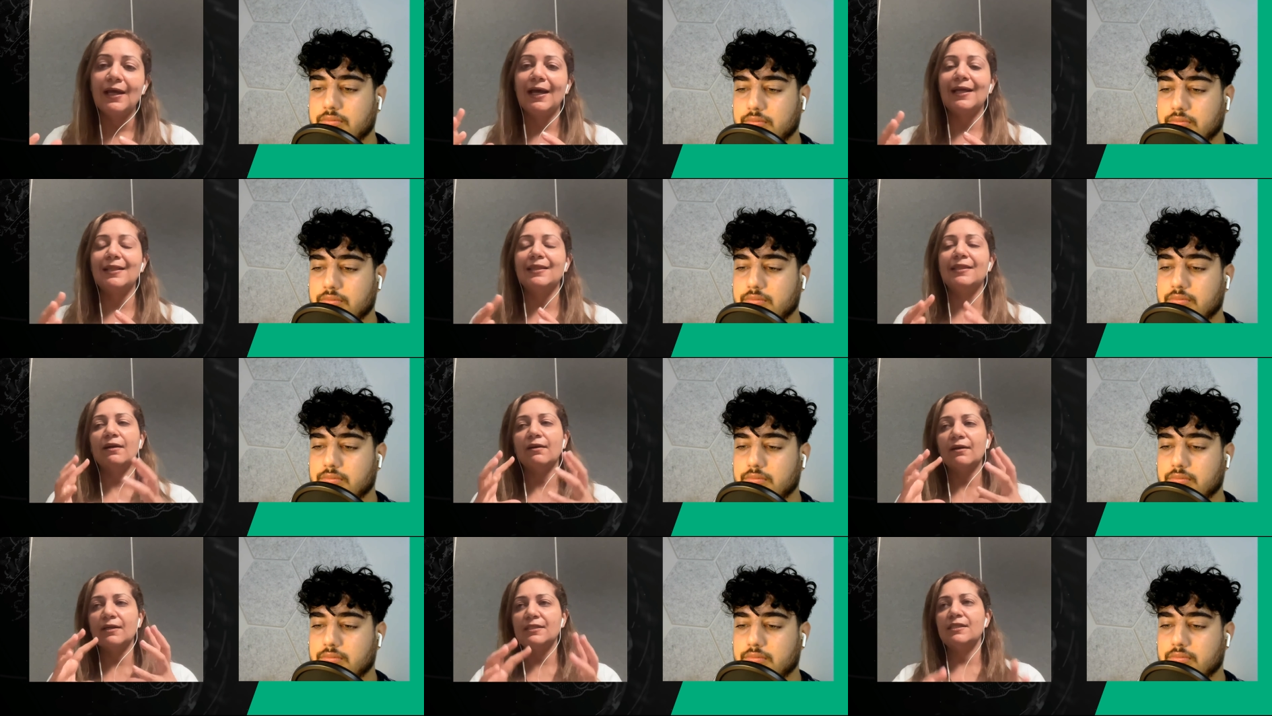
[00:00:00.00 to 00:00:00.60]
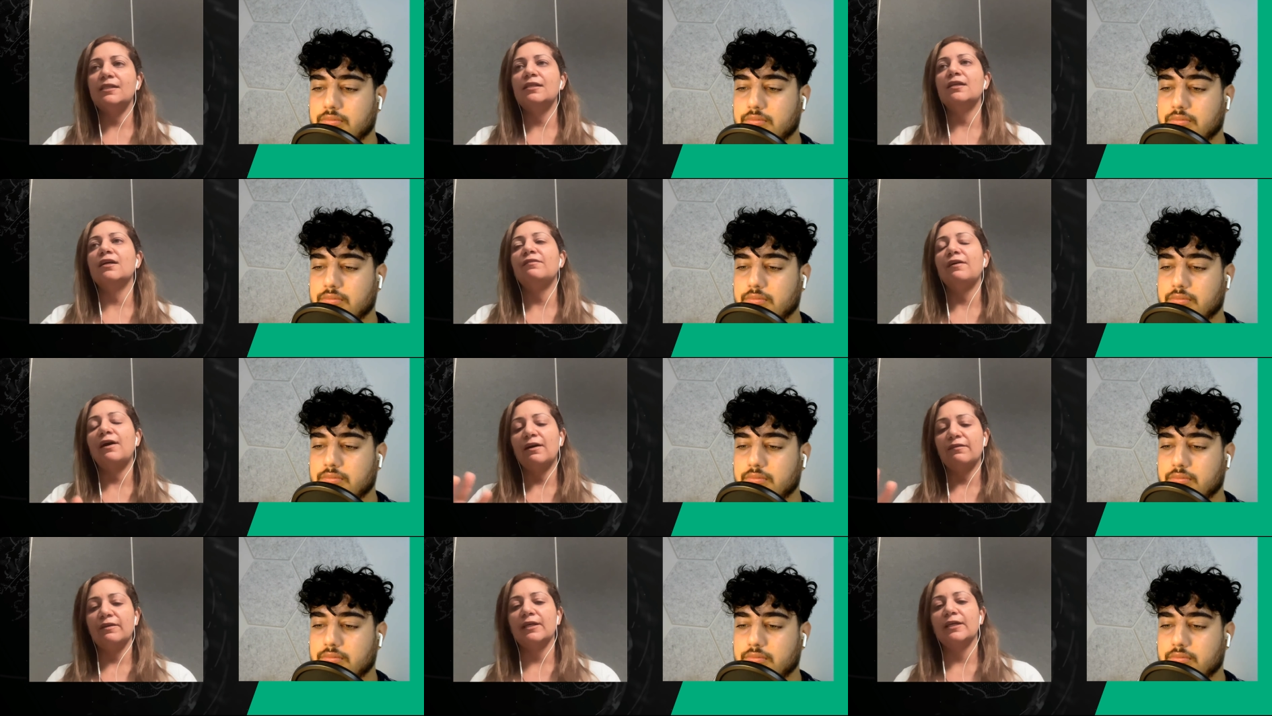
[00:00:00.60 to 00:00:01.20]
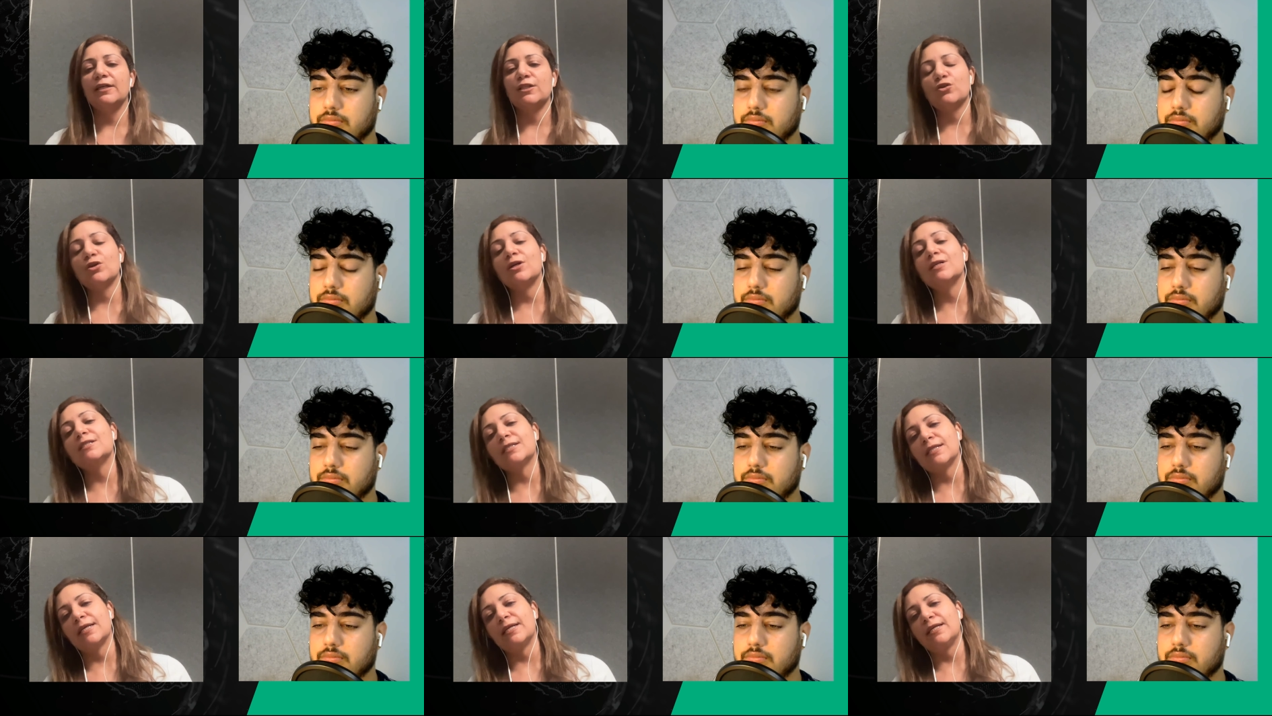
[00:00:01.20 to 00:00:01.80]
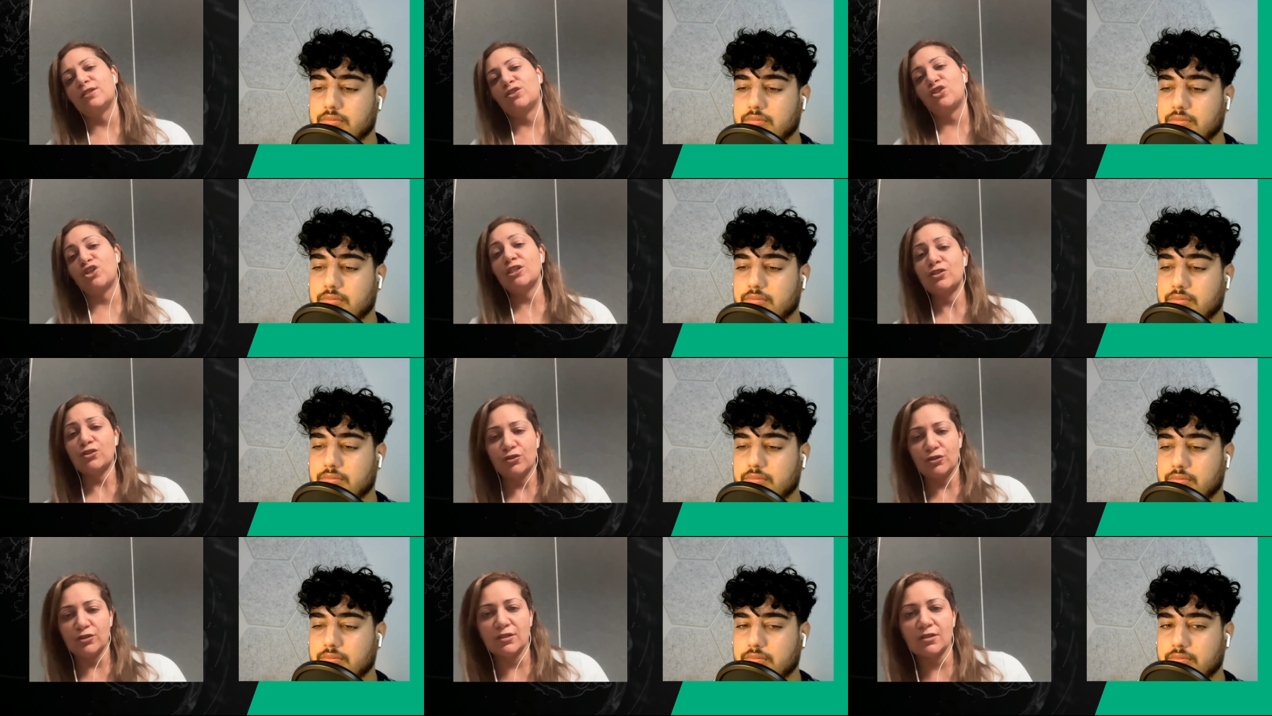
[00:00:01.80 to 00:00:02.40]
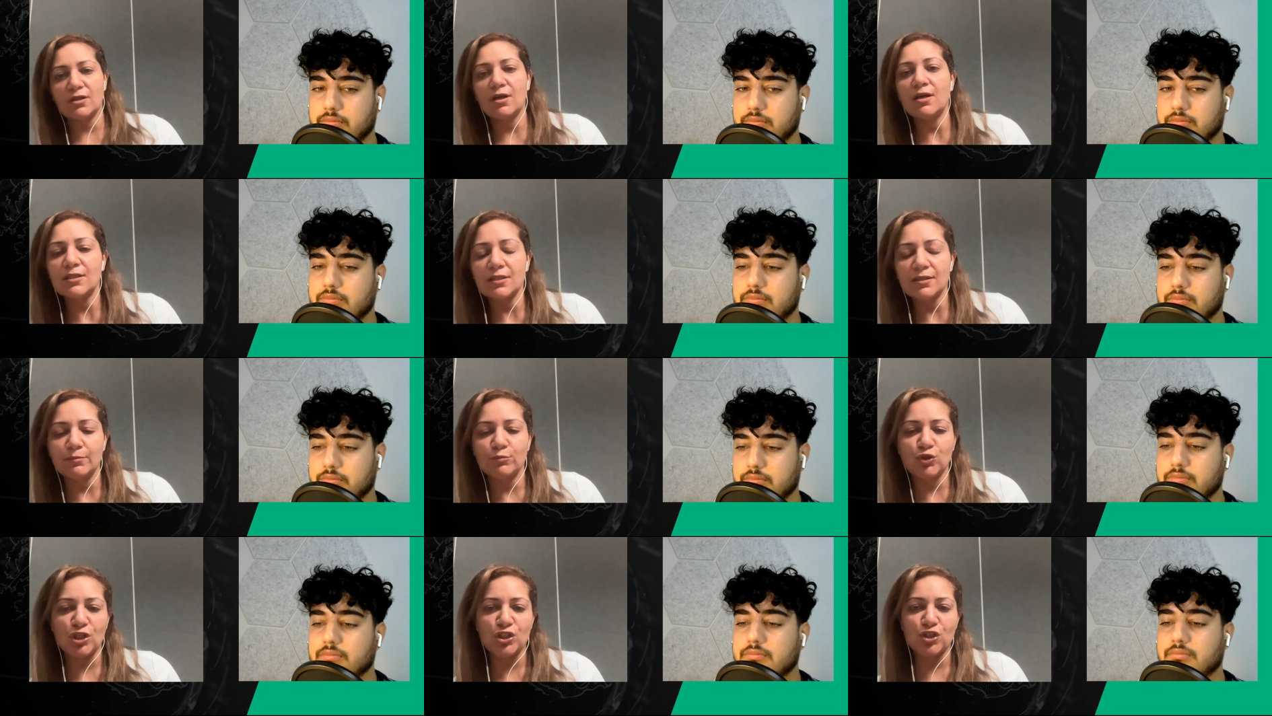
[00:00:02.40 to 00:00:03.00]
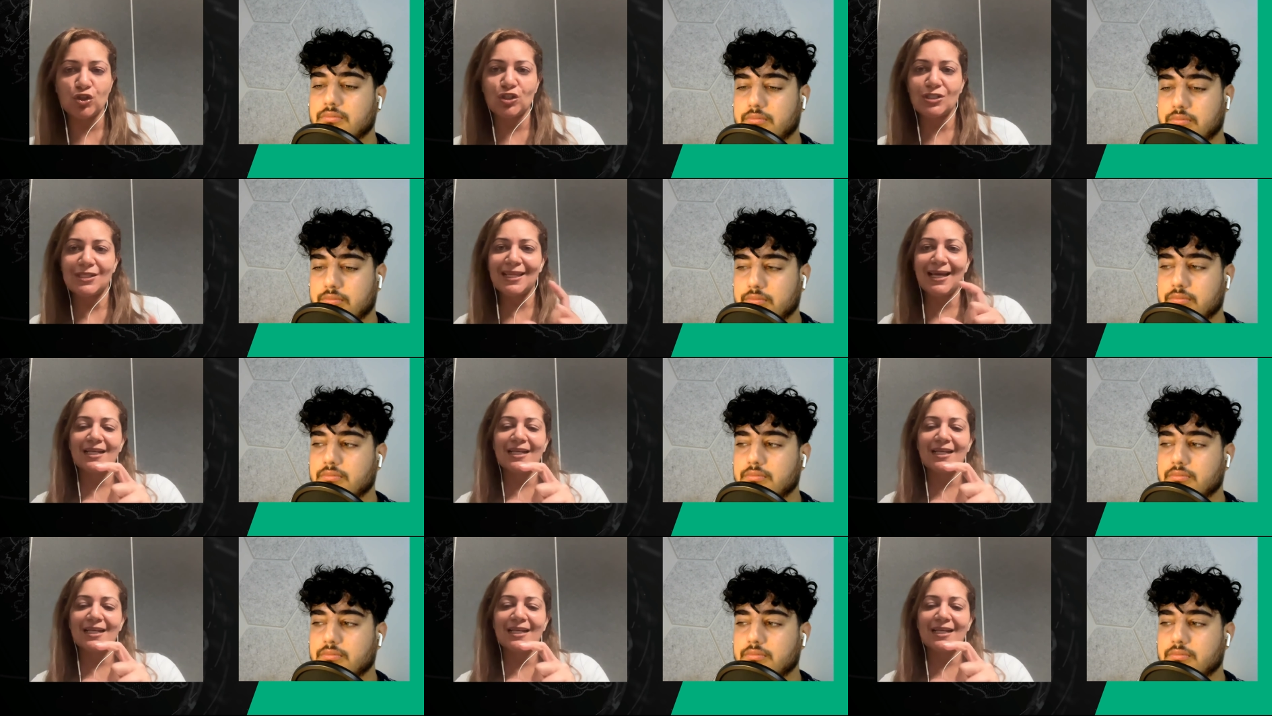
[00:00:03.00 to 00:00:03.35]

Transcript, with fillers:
Speaker 1: And the idea of having it translate gestures, custom gestures,